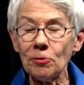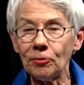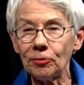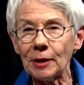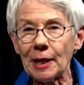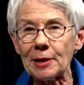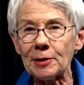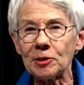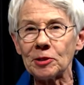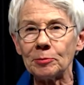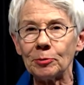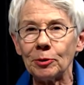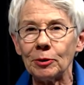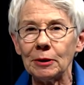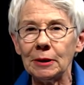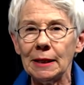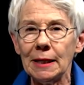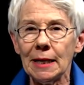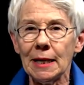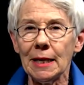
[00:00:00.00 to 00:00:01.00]

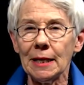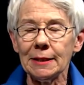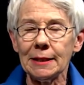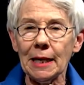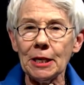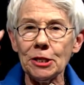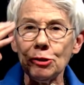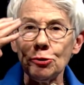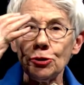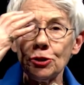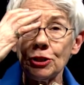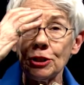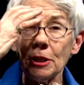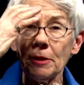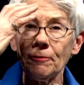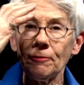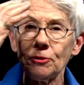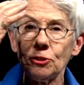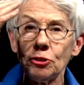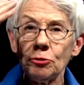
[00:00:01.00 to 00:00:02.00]
flexible that you
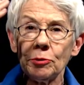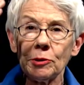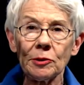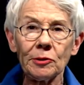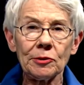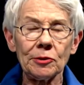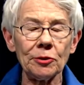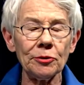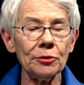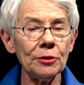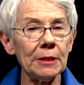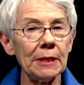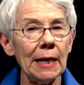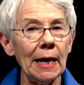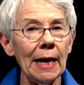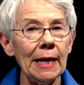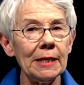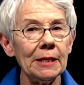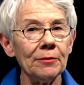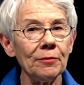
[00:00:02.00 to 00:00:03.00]
shift to a certain
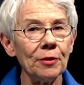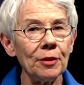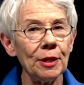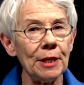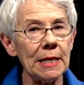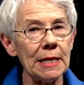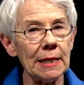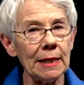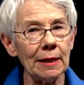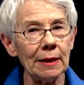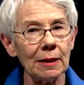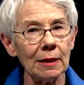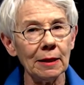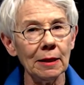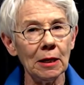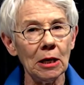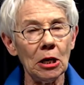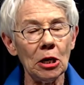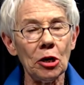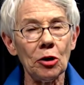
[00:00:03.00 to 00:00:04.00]
kind of thinking,
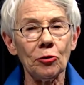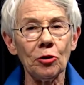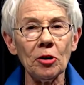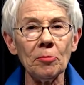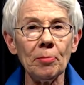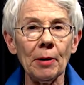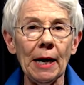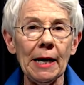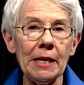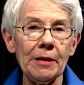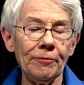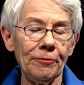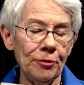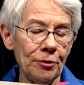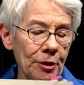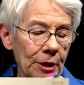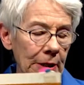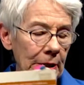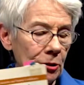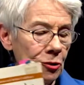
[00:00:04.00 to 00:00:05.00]
whereby if
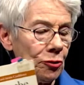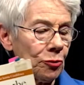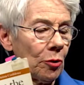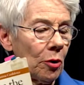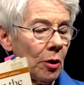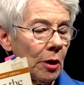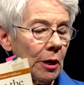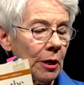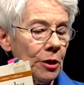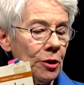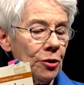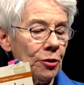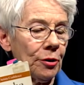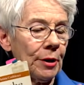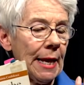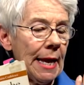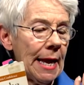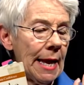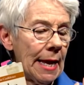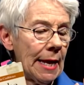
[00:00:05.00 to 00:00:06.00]
you're going to draw your
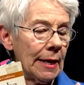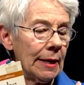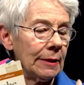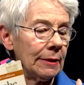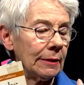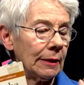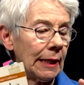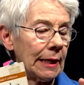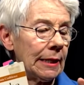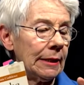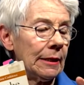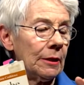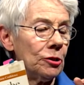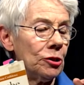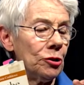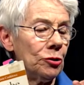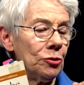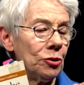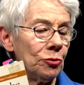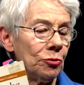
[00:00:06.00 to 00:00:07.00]
hand like an
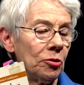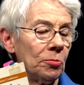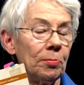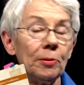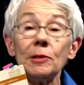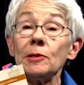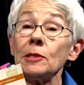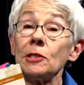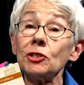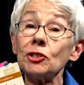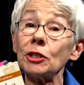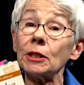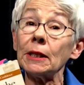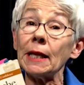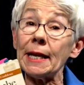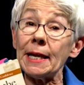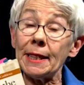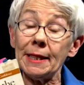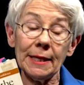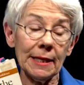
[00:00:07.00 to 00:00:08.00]
unusual position
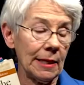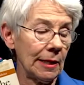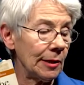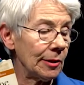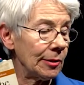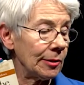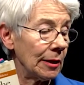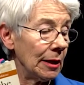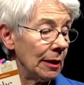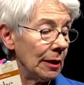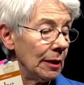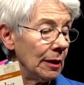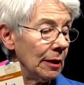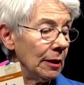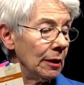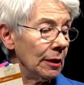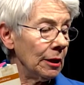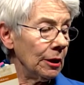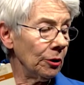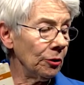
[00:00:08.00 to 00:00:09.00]
like this,
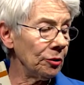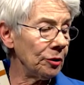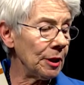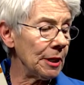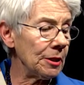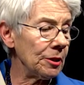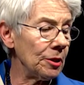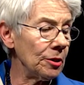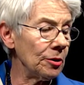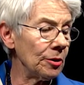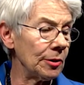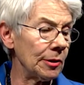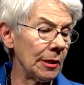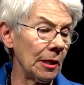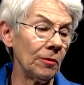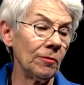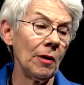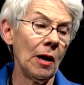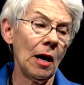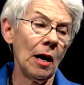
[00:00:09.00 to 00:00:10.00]
you don't think to
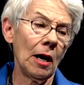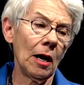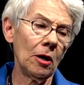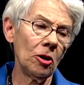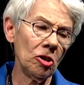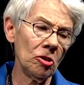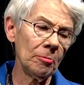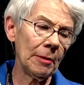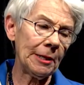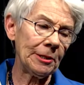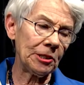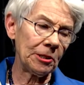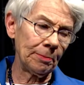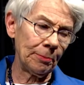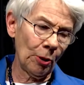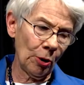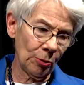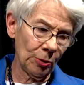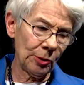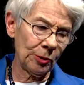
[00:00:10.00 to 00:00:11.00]
yourself, how am I
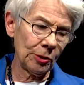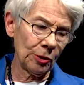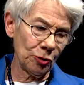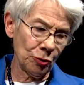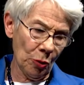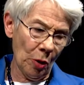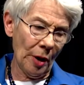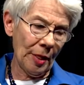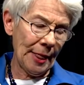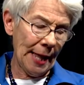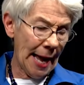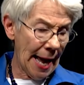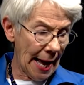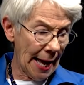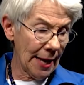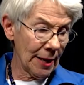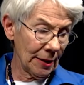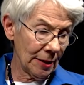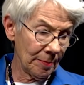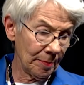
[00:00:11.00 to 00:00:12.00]
supposed to draw
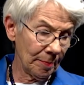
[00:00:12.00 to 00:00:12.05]
that?